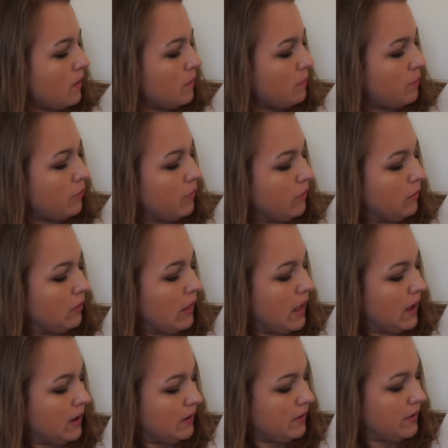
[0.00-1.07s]
Put a
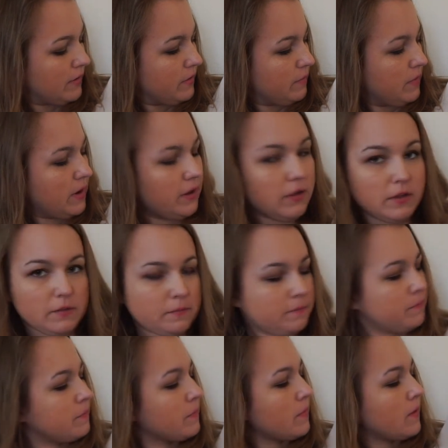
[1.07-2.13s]
line down the middle.
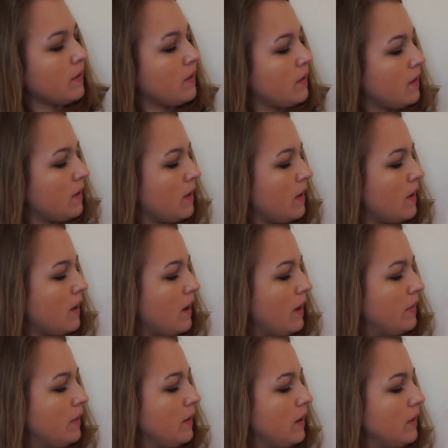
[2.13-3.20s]

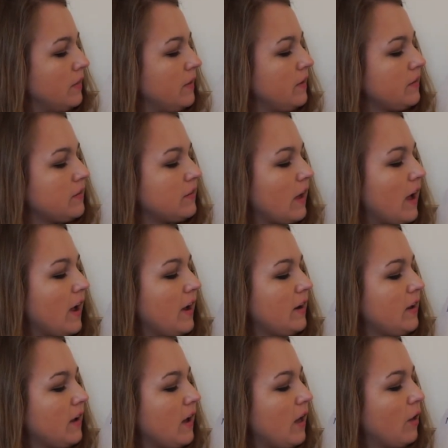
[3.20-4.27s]
And then on this
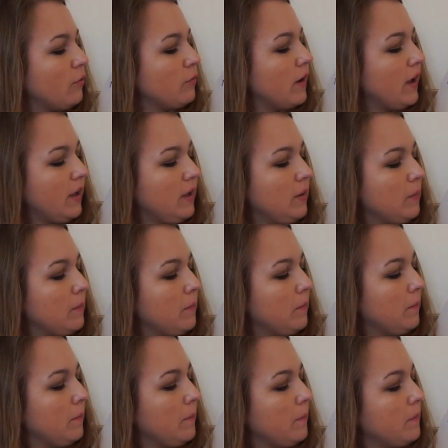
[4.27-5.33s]
side, I'll write
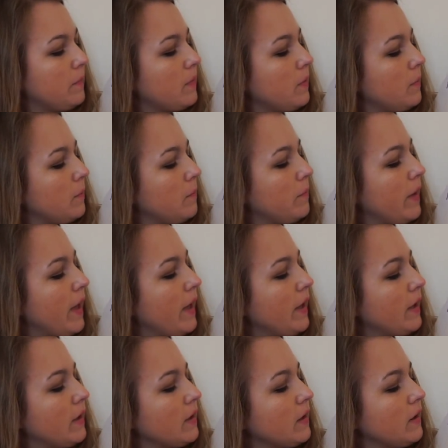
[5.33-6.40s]

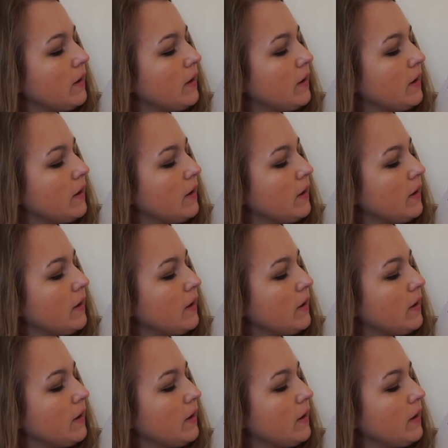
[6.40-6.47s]
magnetic.